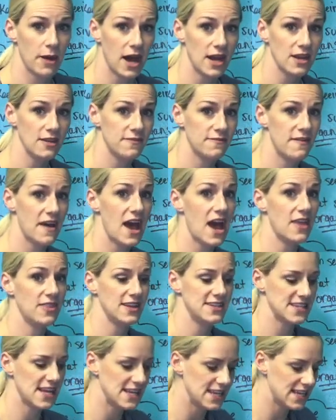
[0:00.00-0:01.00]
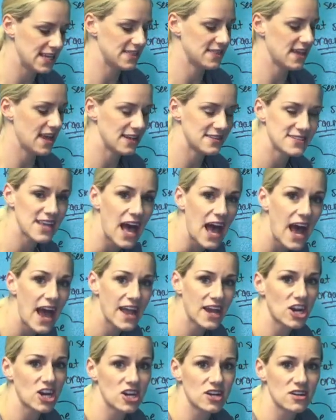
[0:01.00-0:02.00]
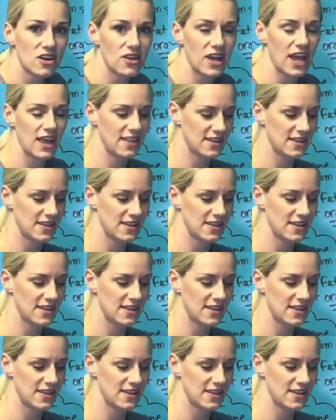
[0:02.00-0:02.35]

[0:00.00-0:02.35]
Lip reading: body fat, they tend to get that tire, okay?